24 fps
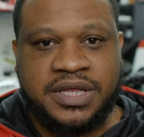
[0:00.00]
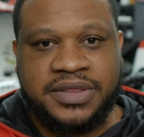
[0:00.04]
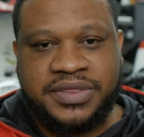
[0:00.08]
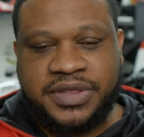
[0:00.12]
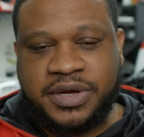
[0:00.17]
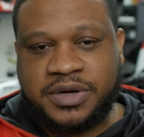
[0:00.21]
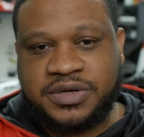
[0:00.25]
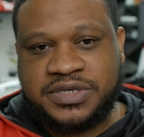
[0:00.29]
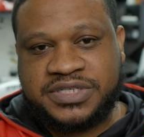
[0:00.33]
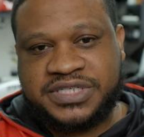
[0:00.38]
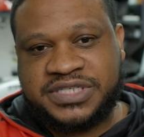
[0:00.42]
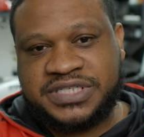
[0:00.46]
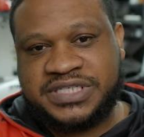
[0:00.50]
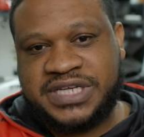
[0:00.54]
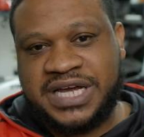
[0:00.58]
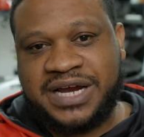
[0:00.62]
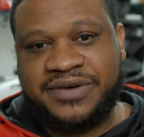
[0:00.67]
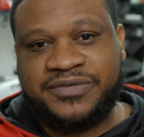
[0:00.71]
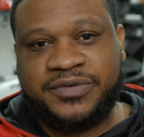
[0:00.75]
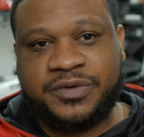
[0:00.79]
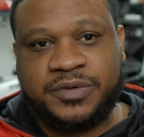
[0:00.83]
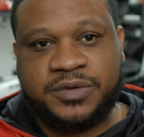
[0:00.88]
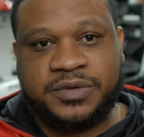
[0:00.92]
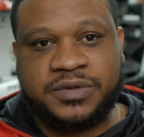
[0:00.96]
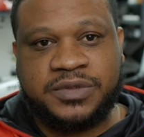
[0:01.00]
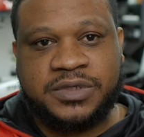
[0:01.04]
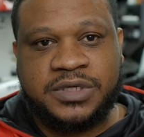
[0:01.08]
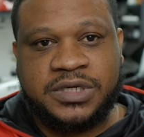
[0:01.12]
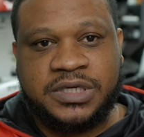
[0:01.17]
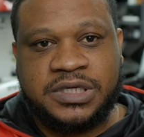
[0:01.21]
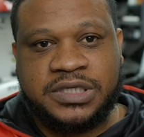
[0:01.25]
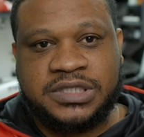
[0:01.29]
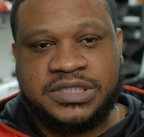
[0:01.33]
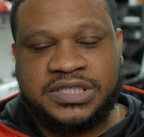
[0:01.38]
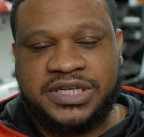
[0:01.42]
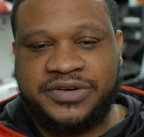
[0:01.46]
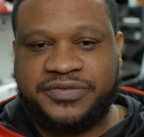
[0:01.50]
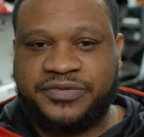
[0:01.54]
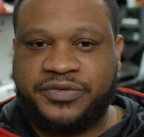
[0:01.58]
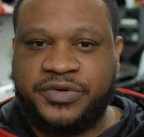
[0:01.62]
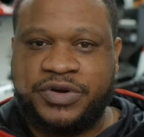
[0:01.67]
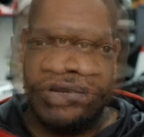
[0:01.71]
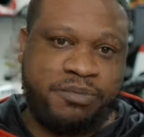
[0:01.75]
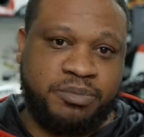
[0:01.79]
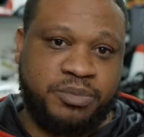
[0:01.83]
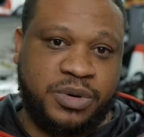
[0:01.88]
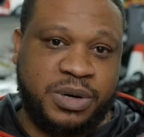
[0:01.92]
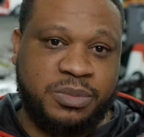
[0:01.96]
There are several
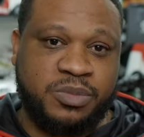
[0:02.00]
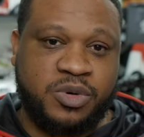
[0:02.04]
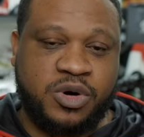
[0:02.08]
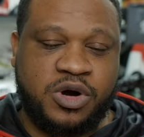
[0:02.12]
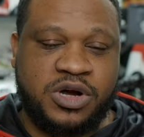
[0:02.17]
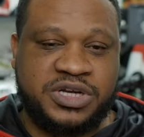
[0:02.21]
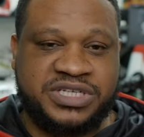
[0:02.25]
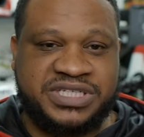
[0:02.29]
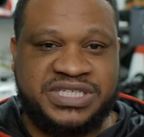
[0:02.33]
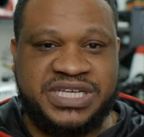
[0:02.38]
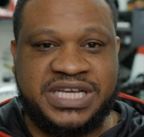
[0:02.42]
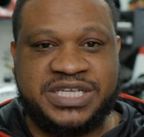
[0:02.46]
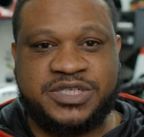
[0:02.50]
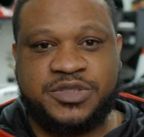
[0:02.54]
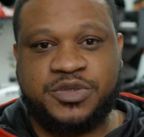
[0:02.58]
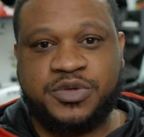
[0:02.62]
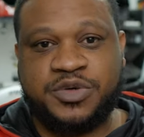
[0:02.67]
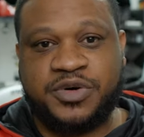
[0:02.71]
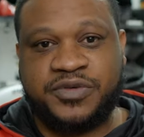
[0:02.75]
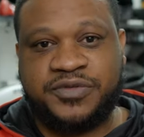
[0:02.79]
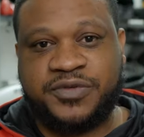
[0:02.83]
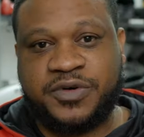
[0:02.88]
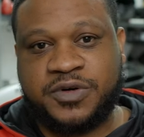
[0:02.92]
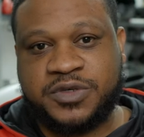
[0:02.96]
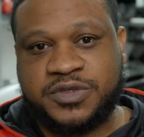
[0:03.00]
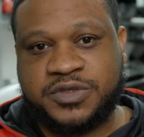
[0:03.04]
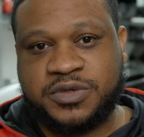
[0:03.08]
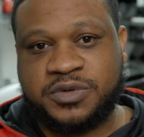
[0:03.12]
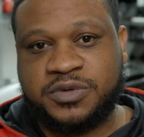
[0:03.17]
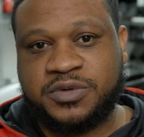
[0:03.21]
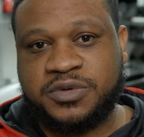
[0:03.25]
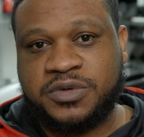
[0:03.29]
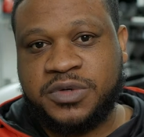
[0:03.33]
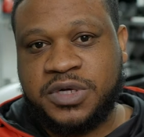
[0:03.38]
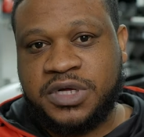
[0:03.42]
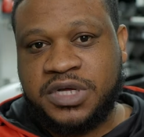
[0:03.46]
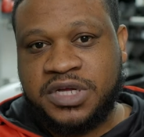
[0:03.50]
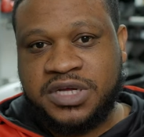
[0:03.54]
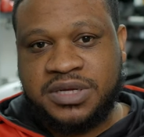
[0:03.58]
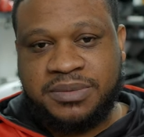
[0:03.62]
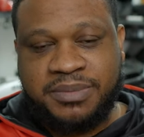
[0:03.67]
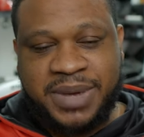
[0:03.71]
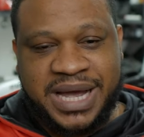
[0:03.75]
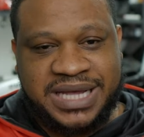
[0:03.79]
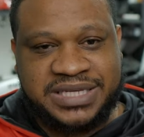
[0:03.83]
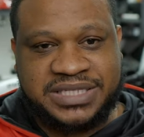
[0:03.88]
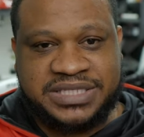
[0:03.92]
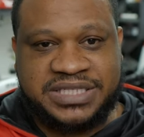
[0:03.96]
different Brembo RCS Universal
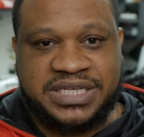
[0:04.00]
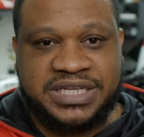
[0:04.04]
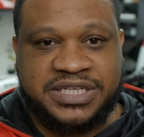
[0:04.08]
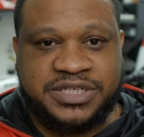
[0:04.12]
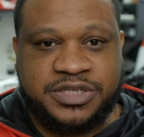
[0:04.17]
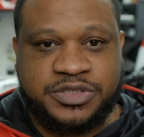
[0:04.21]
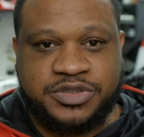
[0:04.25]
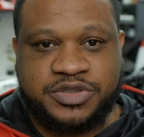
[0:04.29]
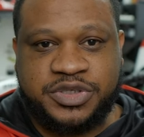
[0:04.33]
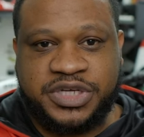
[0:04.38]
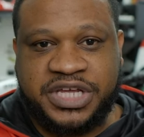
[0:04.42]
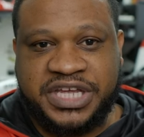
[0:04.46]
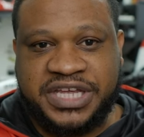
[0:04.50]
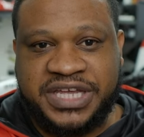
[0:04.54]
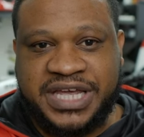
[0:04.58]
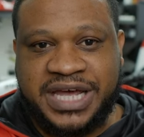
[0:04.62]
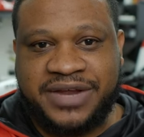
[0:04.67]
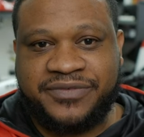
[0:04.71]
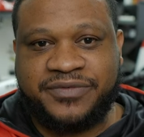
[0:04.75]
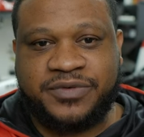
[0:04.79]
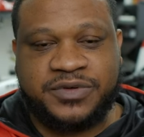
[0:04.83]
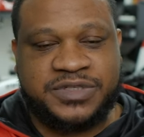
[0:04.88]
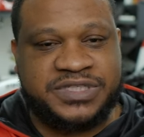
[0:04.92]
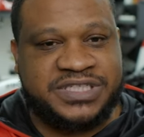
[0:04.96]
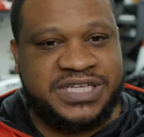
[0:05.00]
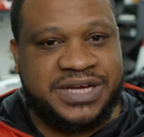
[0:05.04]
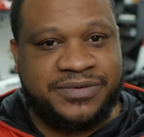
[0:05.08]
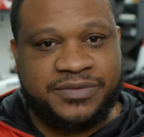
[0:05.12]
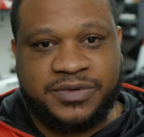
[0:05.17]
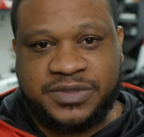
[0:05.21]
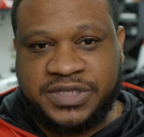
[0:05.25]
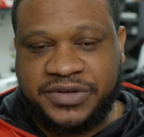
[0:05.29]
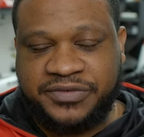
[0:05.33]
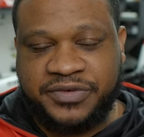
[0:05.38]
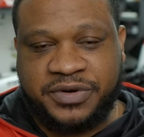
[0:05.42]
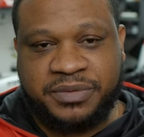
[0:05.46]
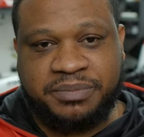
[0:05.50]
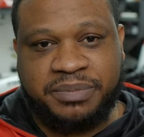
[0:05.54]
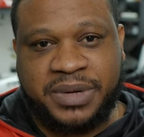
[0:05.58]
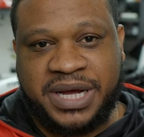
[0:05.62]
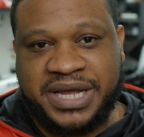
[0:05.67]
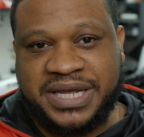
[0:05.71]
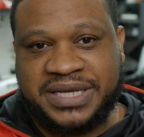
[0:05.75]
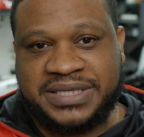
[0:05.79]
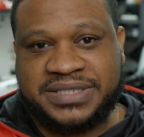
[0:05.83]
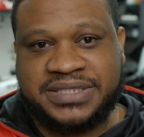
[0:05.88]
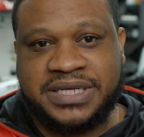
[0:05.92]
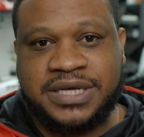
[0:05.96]
Master Cylinders you can get for several different
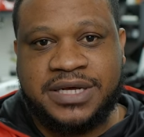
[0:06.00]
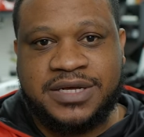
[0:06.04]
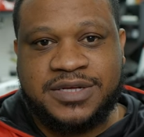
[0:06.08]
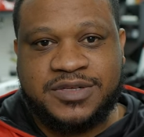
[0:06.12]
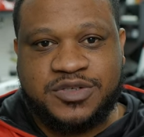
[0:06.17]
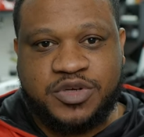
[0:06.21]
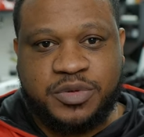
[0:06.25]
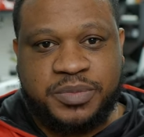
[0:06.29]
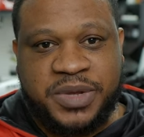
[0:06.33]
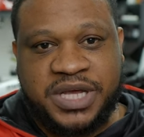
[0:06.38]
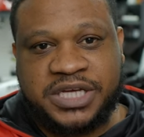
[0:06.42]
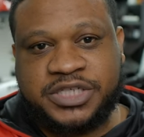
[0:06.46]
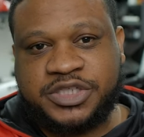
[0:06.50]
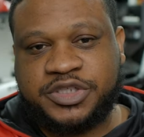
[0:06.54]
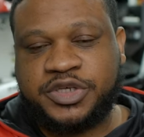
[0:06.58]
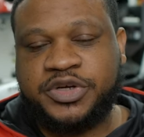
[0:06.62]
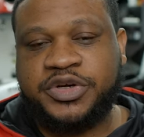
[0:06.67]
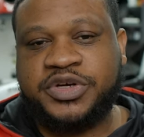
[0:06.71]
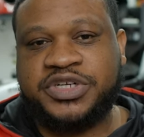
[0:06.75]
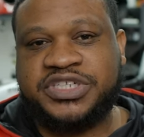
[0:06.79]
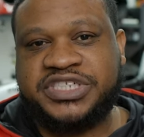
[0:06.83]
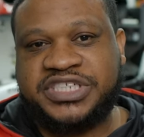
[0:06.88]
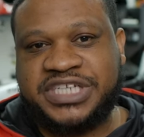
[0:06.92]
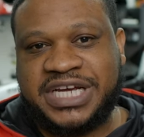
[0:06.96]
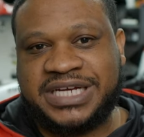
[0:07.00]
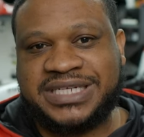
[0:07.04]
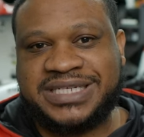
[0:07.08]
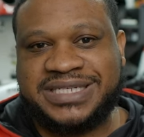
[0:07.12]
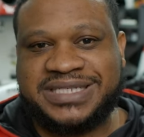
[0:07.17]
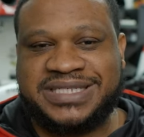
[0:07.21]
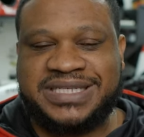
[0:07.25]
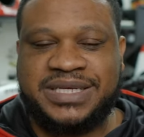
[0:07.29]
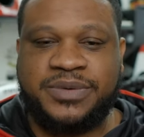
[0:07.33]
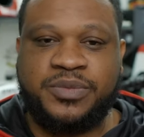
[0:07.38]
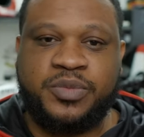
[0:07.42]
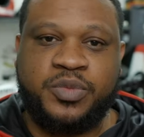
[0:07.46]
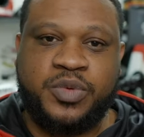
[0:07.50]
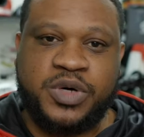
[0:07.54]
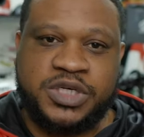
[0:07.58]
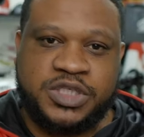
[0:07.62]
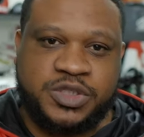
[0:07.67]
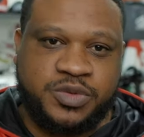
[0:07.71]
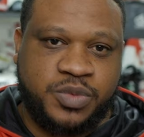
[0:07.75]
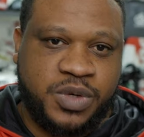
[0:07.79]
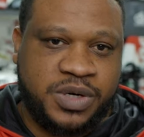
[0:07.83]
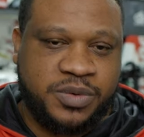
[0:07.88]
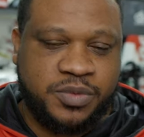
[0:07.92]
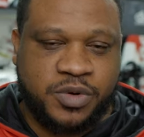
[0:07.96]
bikes. So make sure you check to see
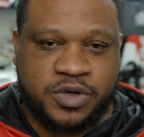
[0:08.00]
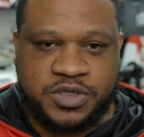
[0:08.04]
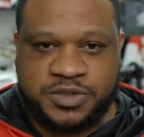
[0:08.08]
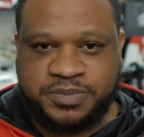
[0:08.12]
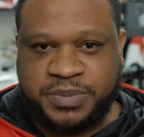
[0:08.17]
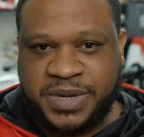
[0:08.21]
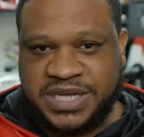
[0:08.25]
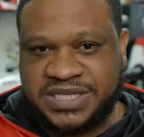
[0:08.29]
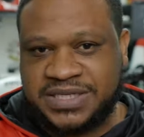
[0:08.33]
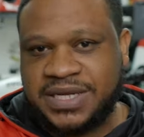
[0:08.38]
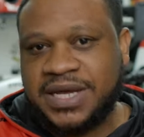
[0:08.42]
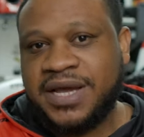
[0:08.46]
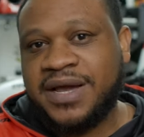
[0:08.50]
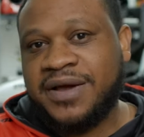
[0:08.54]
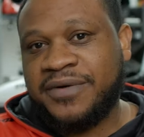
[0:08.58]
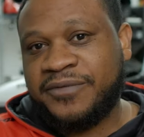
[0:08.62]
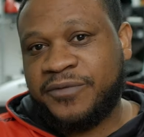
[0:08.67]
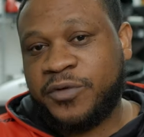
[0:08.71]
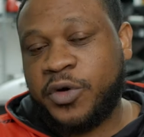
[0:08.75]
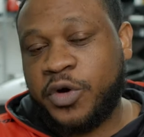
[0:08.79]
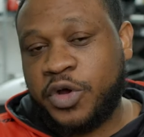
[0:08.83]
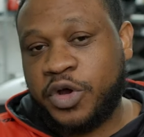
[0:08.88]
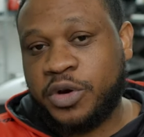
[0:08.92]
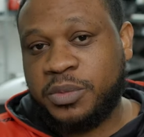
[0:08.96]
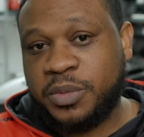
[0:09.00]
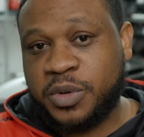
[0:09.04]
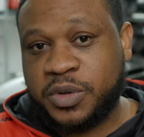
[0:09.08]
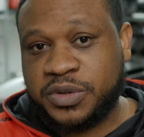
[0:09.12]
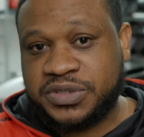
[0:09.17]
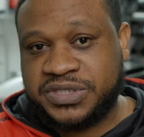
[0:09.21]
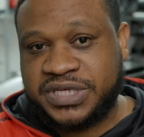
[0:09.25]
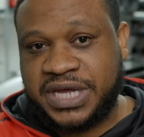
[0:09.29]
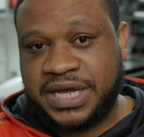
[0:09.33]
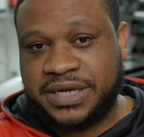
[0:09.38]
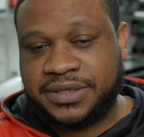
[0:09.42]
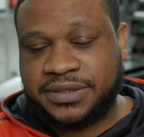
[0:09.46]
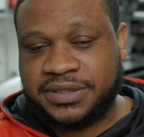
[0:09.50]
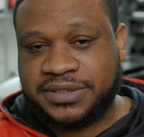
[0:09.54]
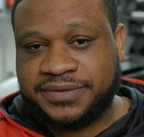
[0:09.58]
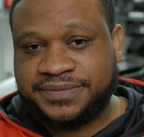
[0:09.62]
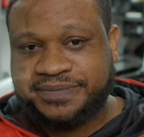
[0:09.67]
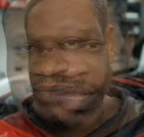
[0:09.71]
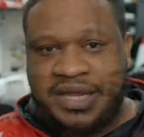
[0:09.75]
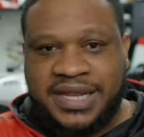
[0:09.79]
which one works best for your motorcycle.